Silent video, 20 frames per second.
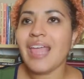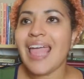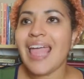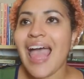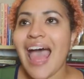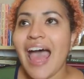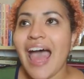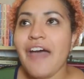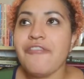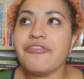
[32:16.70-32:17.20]

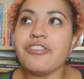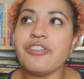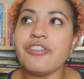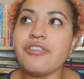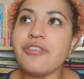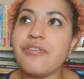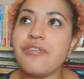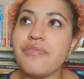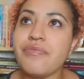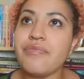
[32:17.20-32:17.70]

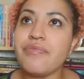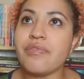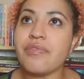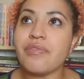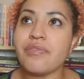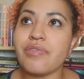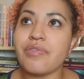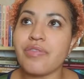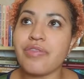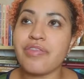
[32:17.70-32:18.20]
after
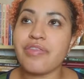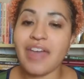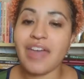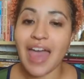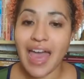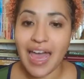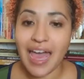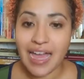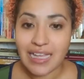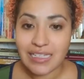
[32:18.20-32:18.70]

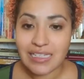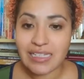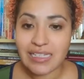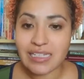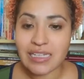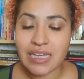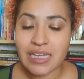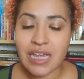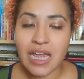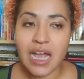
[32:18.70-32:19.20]
that,
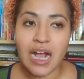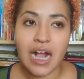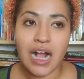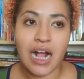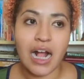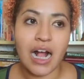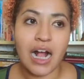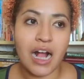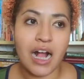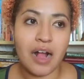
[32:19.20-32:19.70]

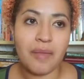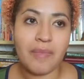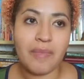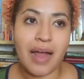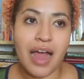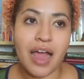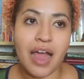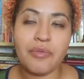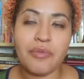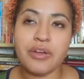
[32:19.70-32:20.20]
um,
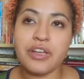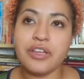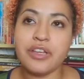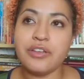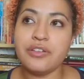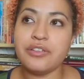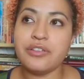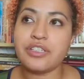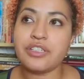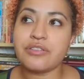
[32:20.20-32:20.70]
I would
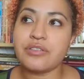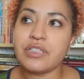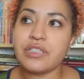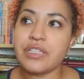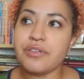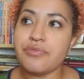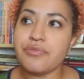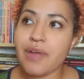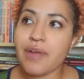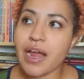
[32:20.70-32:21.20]

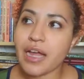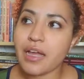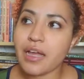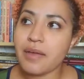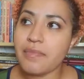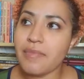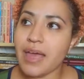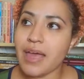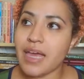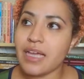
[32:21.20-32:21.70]
usually
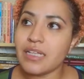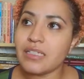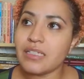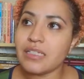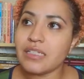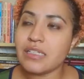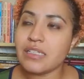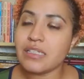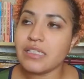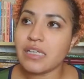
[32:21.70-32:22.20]

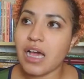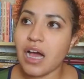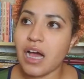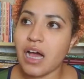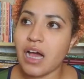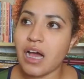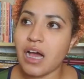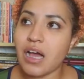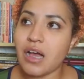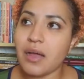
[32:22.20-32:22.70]
recommend.
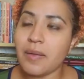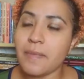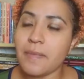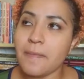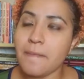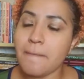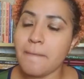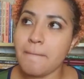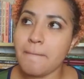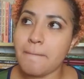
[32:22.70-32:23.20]

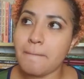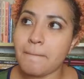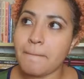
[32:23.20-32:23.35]
Um,